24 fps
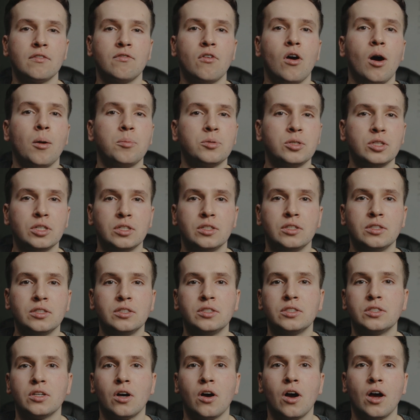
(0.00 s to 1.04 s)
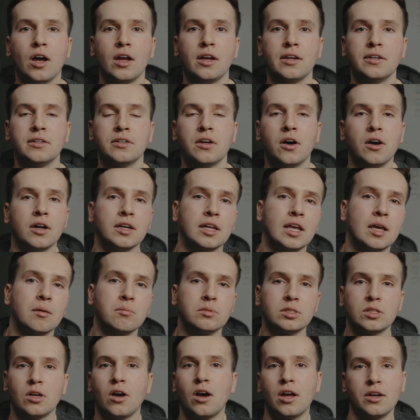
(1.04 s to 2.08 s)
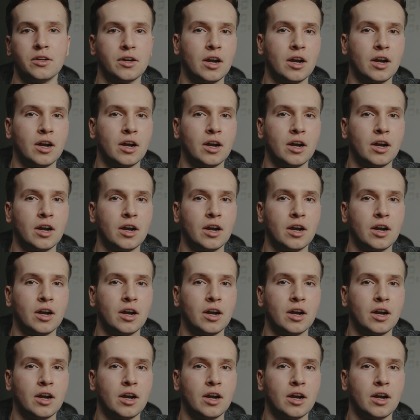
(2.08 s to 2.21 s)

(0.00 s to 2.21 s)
of options on Amazon